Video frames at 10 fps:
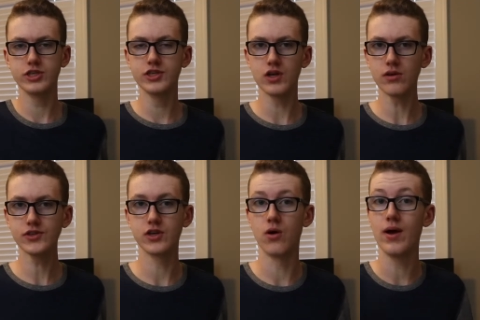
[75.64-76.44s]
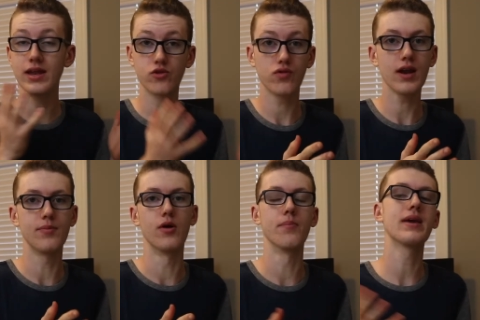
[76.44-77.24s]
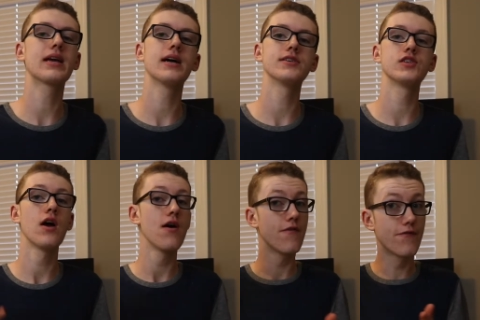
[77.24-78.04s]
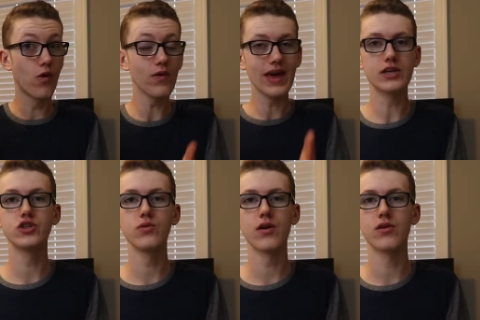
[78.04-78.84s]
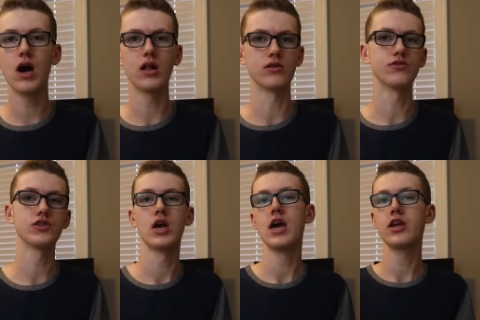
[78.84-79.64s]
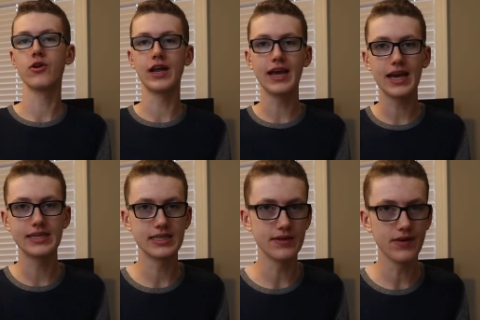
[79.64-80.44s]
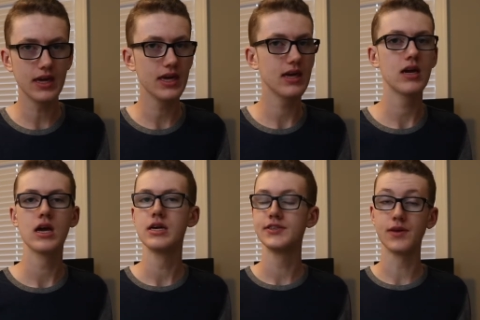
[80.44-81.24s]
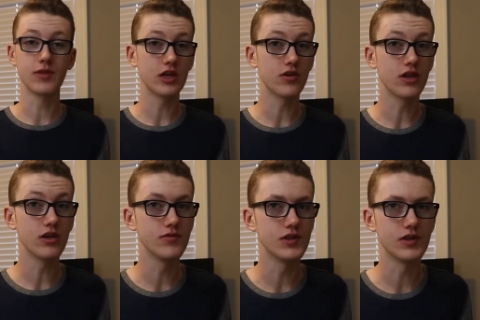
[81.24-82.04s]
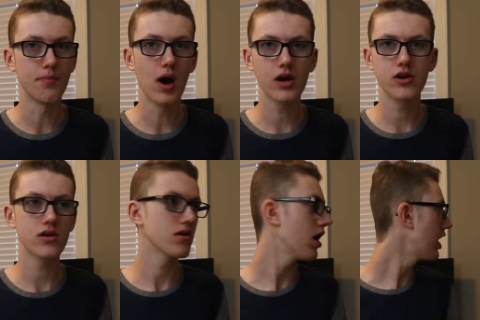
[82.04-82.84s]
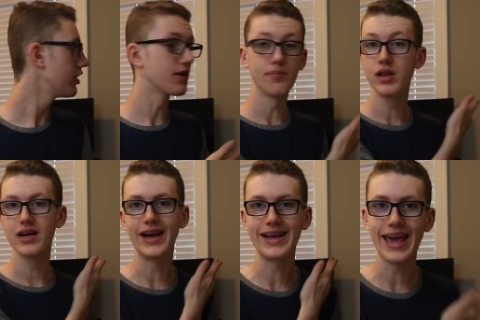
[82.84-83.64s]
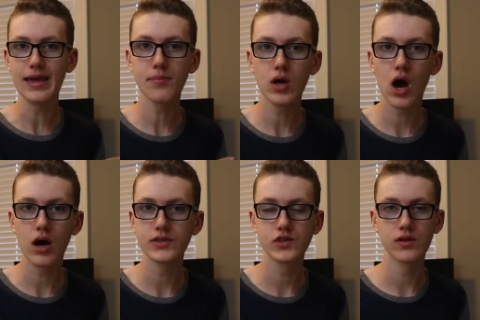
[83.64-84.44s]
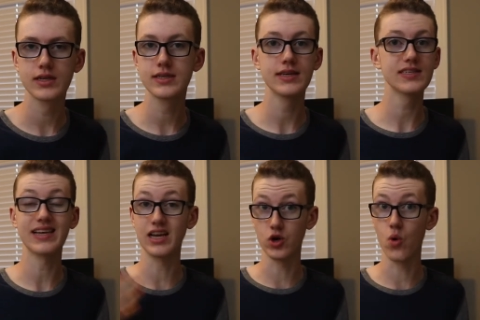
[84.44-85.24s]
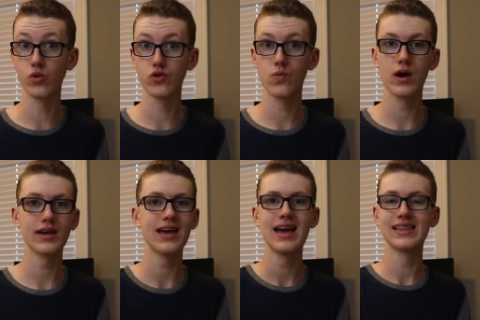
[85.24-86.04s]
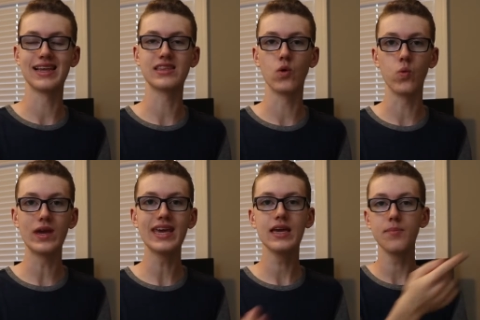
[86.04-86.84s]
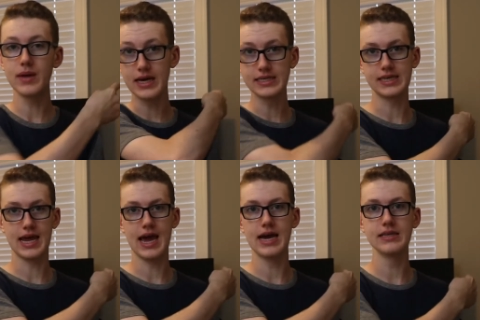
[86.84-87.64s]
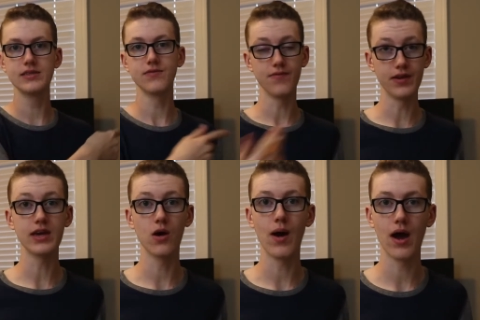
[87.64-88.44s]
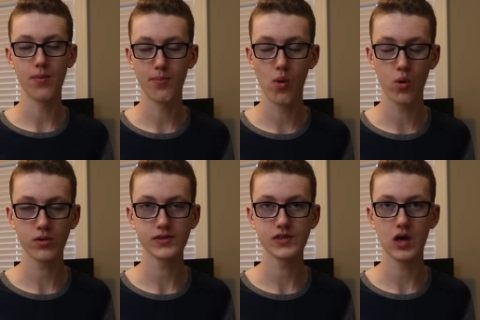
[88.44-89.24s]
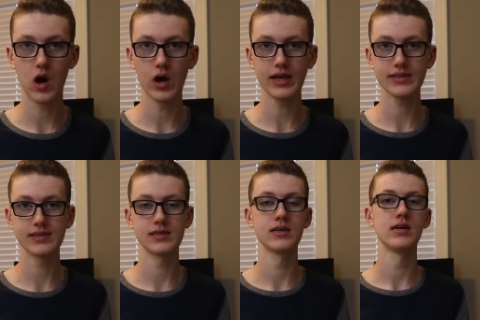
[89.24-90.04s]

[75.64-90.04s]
is also incredible because for that $200, you're getting a TV, something you can use as a monitor. You can plug a game console into this, like an older one, like the Wii, because it has video ports on it.